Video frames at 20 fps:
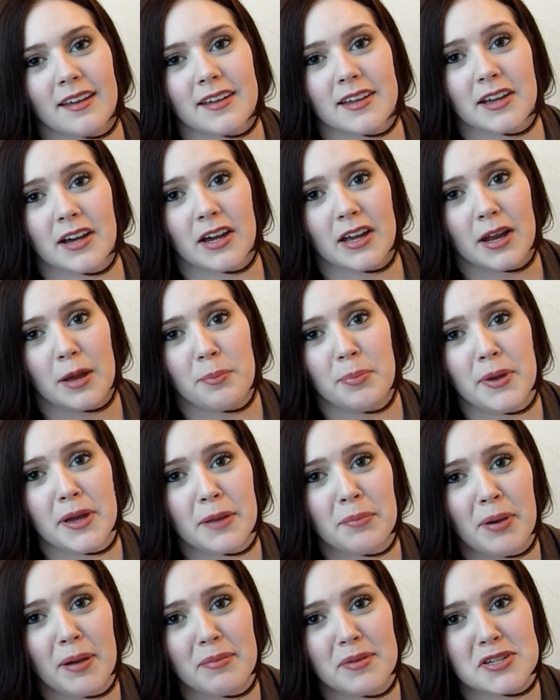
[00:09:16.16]
got a book
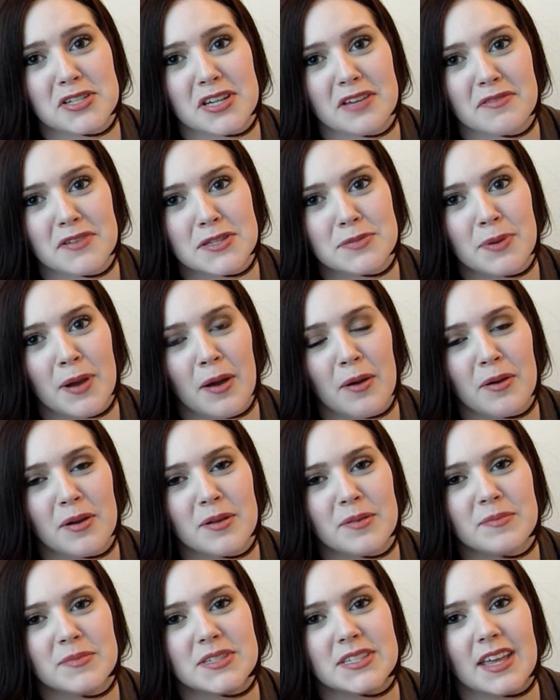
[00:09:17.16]
published of his
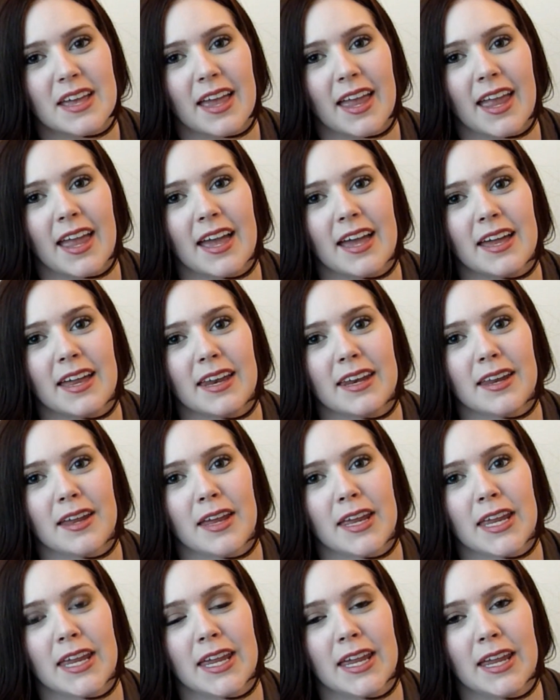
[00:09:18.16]
poems, and
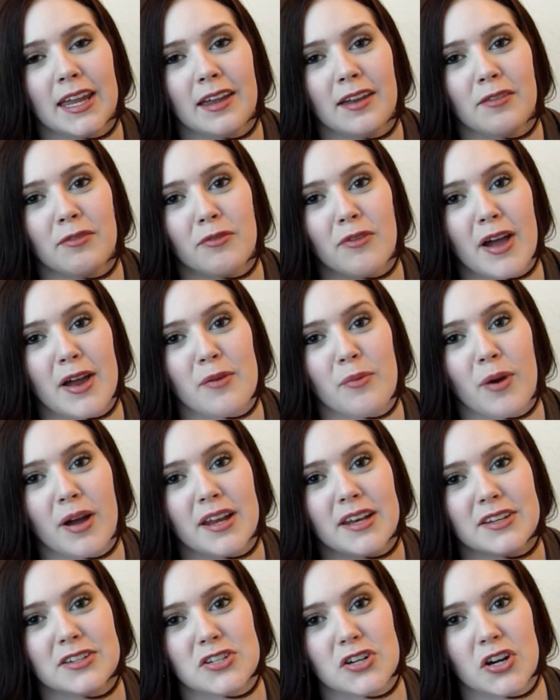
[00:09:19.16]
he read
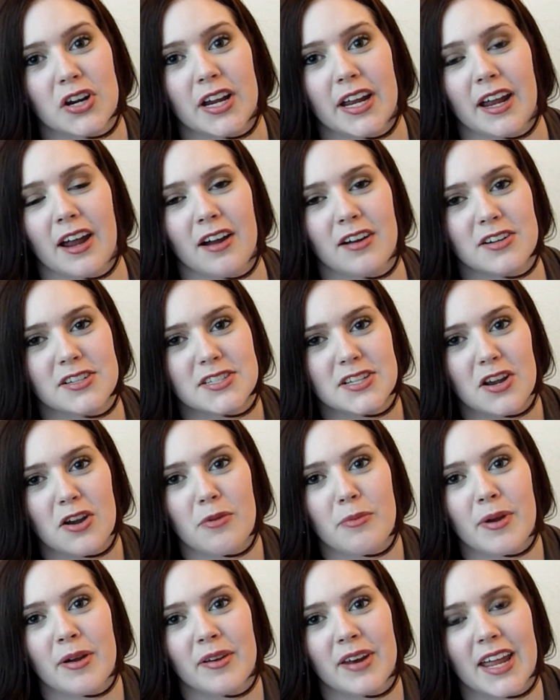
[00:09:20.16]
one during our
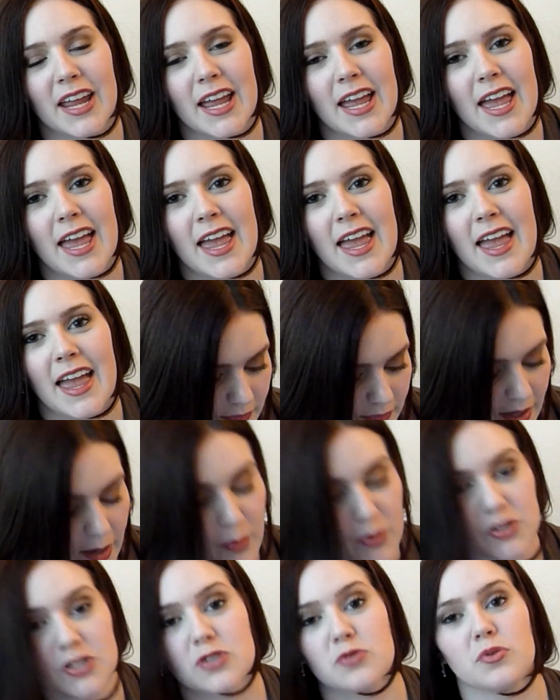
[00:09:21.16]
ceremony. It
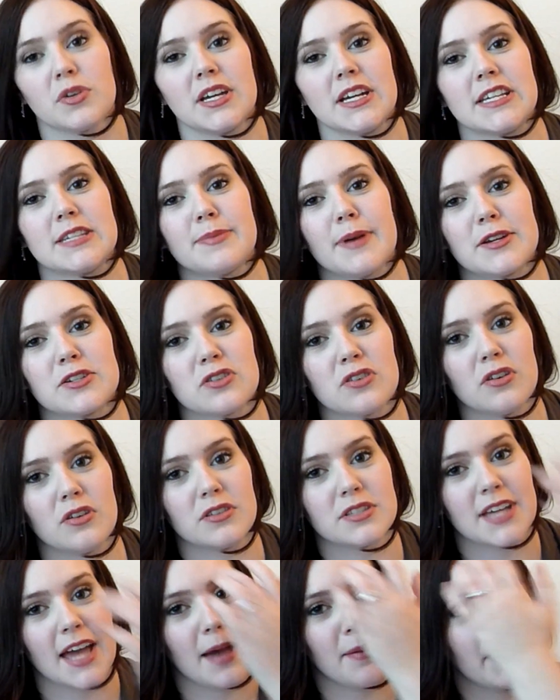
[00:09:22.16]
was just really special
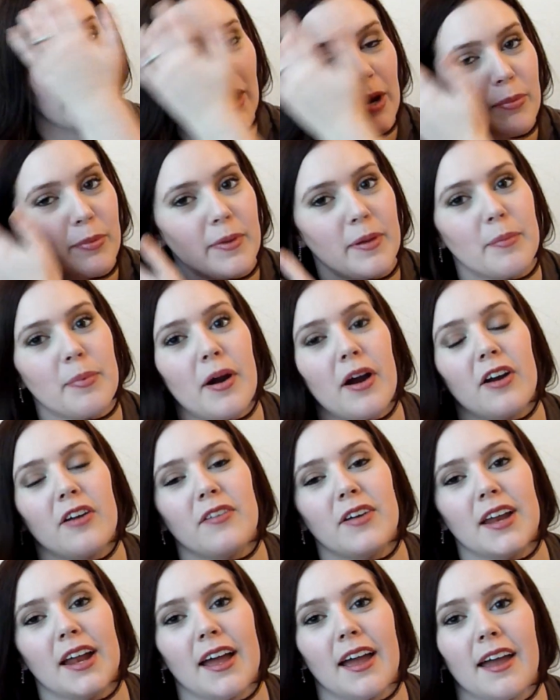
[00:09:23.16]
to have my grandpa be a part of
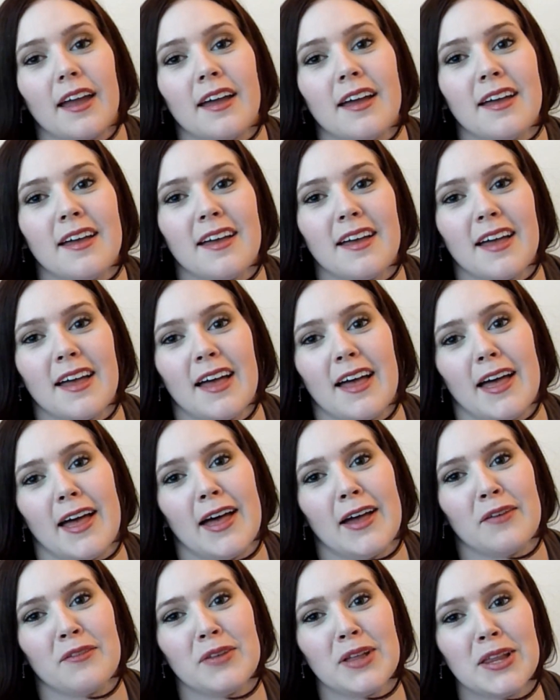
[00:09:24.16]
it. I
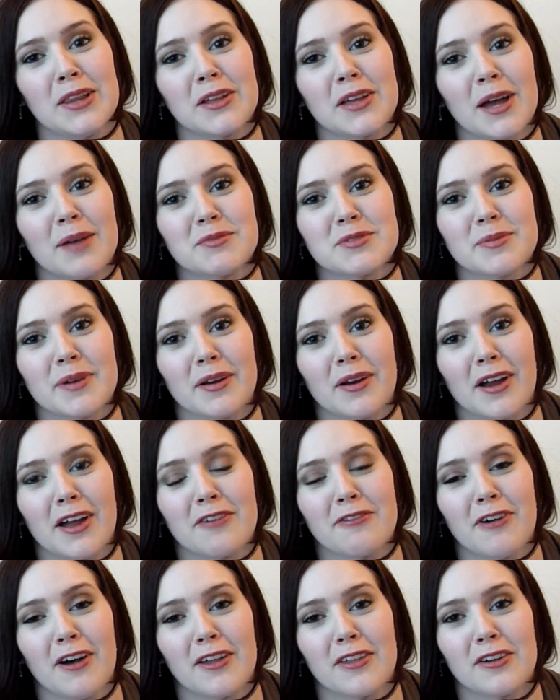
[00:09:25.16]
really looked up to my
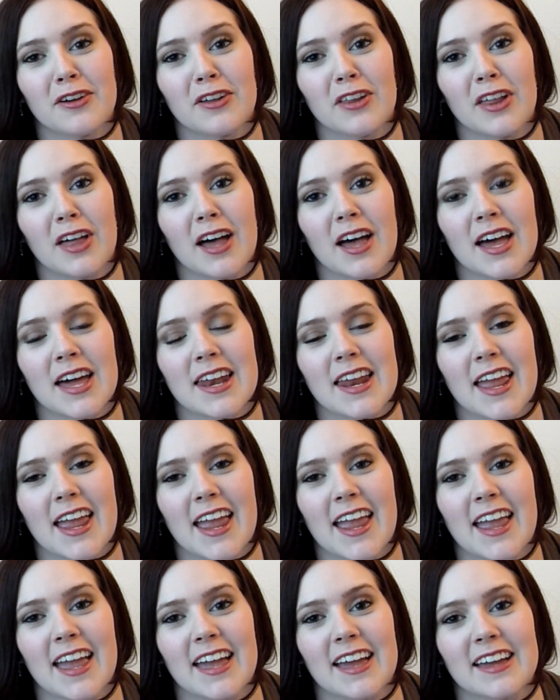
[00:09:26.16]
grandfather a lot,
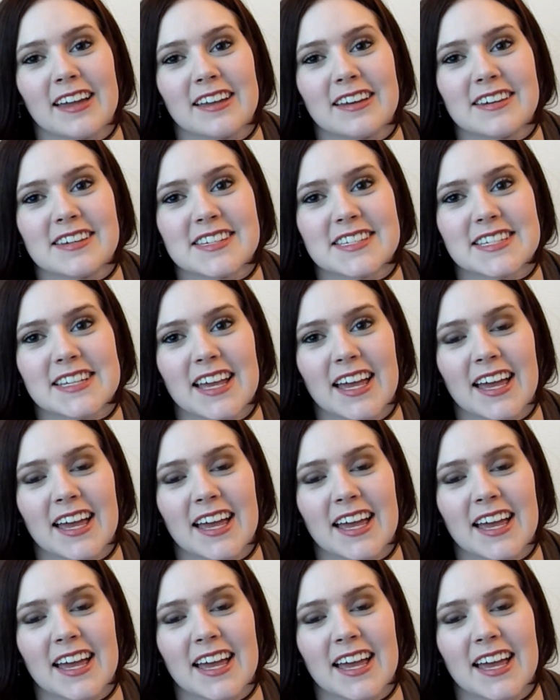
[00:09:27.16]
and